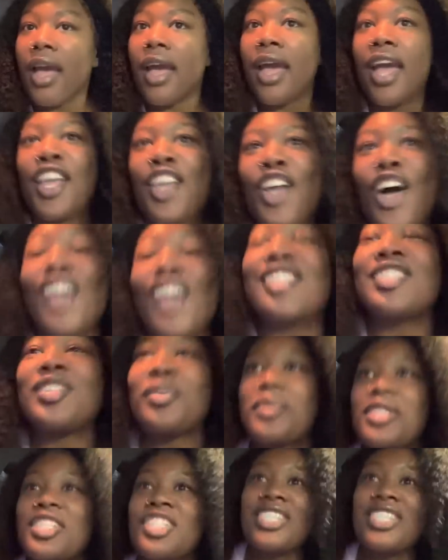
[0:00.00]
hey y'all so
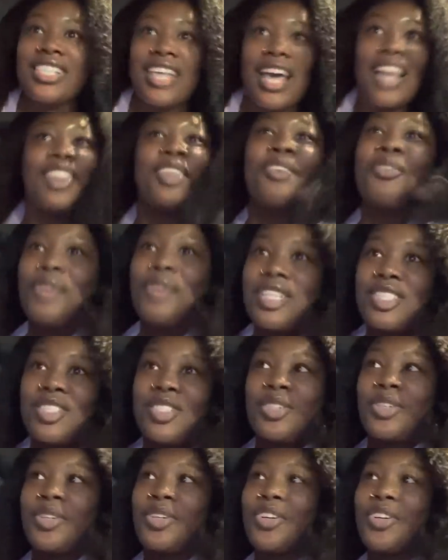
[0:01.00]
we just got the
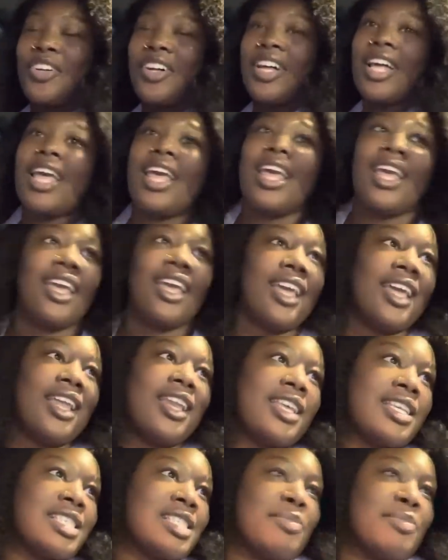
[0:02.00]
rental and
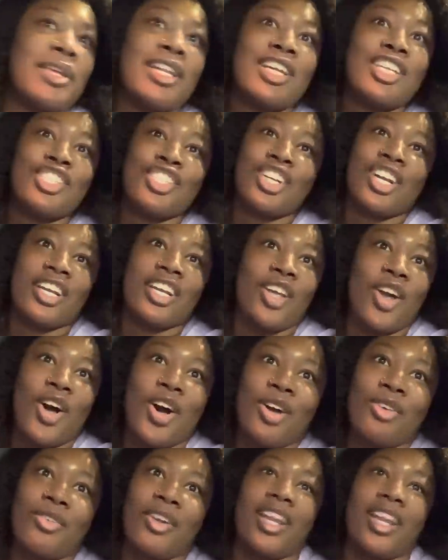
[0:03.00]
it's been a journey
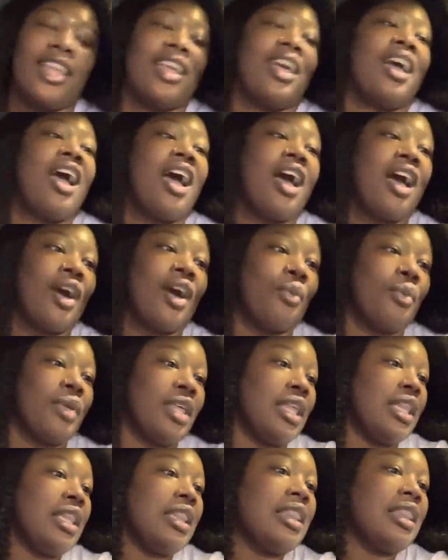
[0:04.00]
already
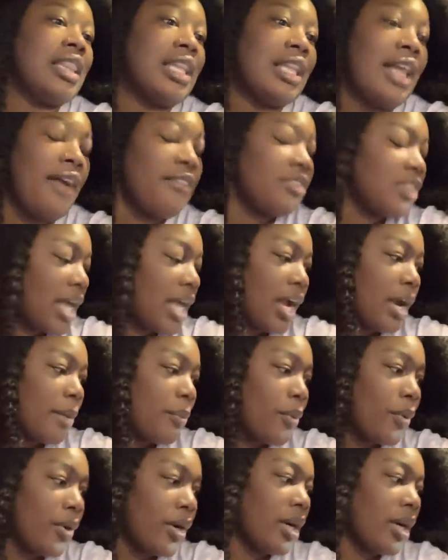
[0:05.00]
we left the
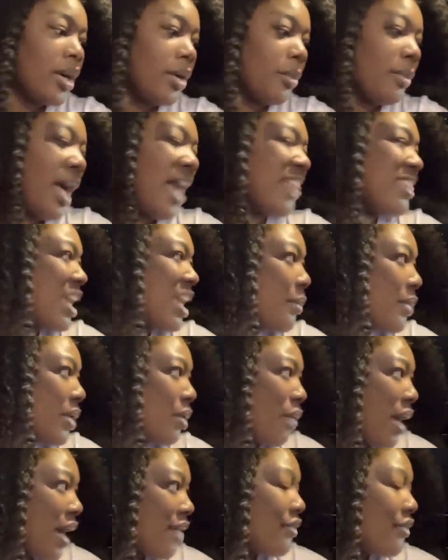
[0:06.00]
airport i think we
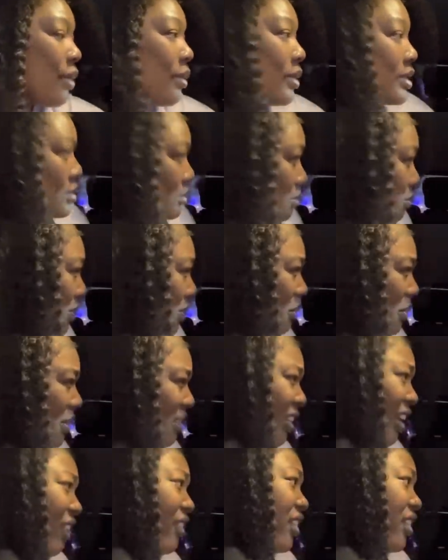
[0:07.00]
arrived what we
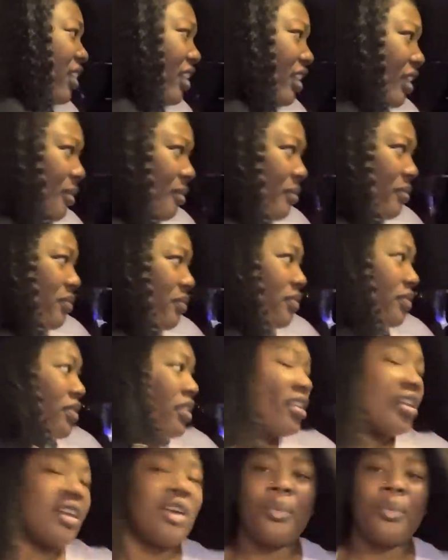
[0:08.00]
arrived here Four
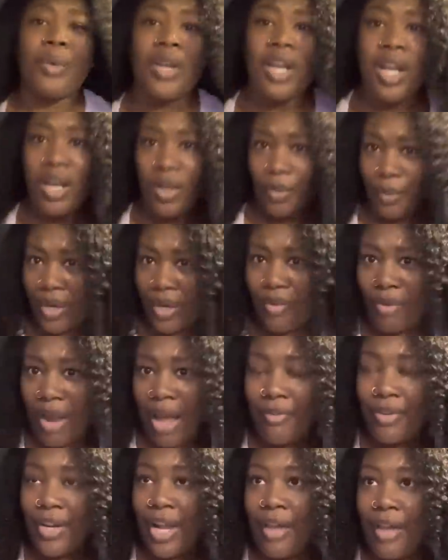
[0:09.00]
thirty. 30 we, we
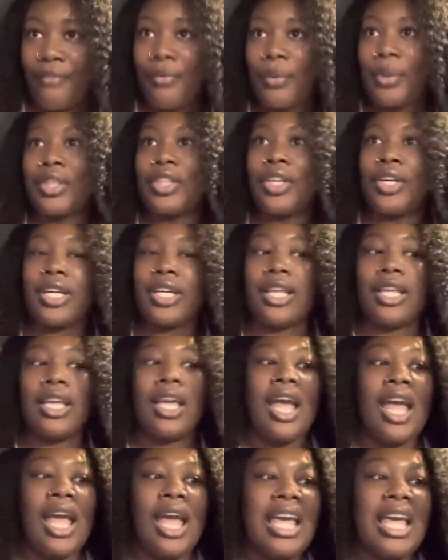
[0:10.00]
arrived here at four thirty.
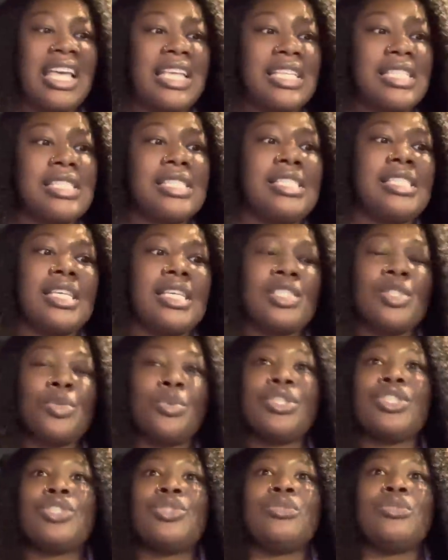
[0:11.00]
It's
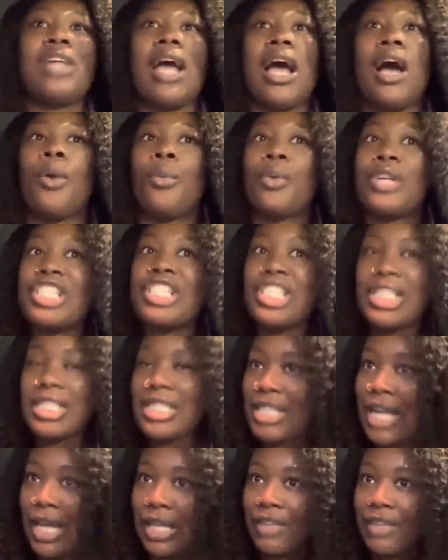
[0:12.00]
6.22 now. We're just
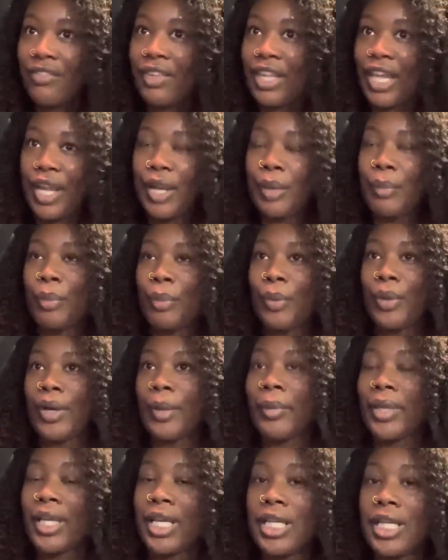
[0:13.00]
not leaving the airport
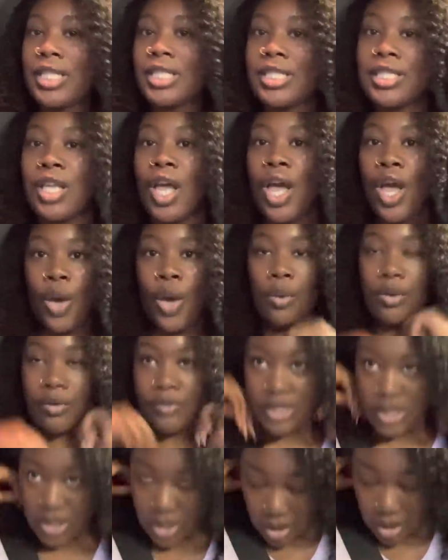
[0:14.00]
because we
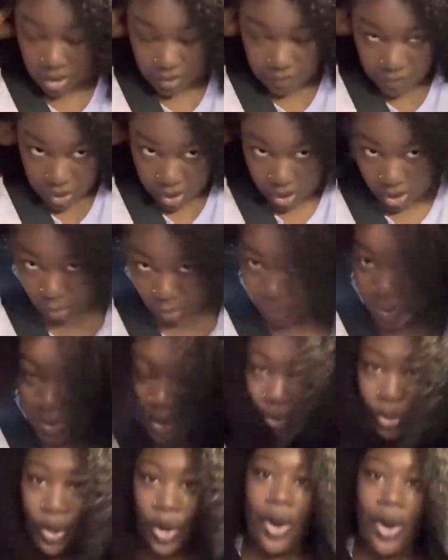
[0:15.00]
reserved a
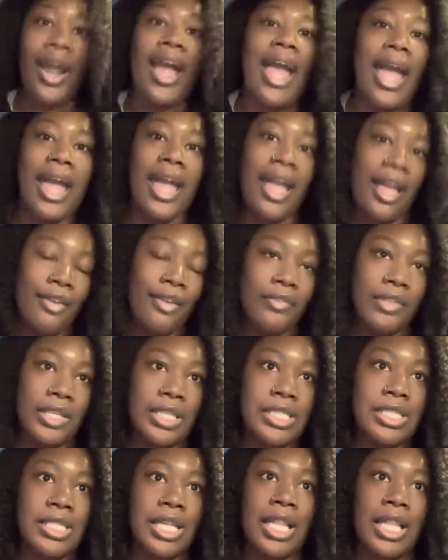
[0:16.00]
rental car at
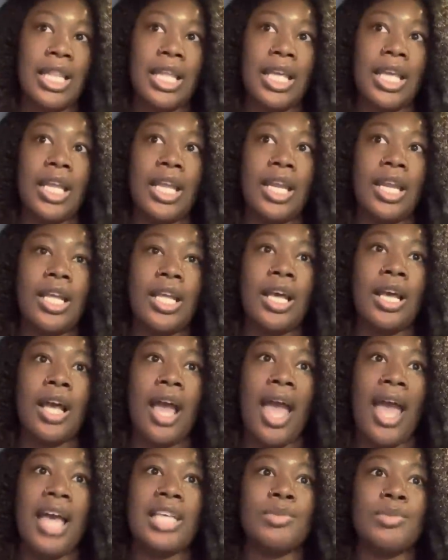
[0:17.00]
Avis. And then
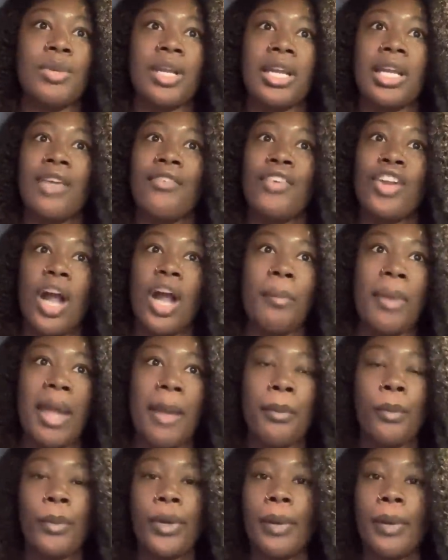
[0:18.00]
as we are giving our
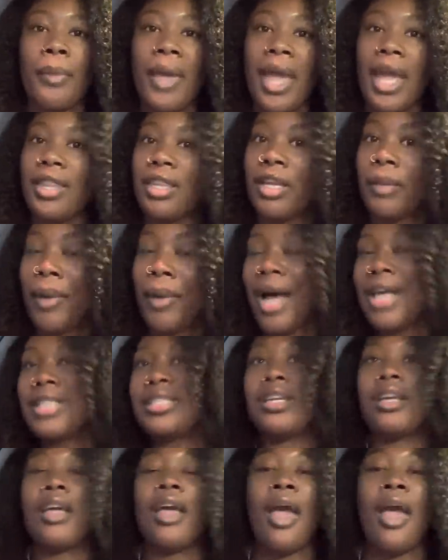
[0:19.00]
paperwork, paid the
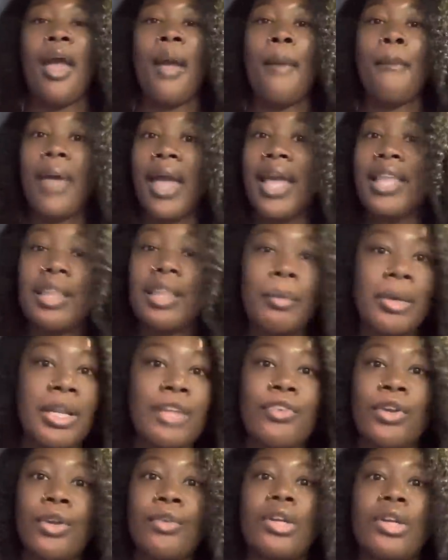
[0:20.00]
deposit, paid the money
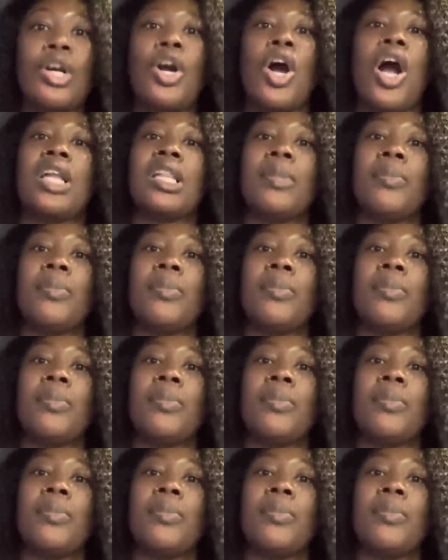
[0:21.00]
for the rental car, the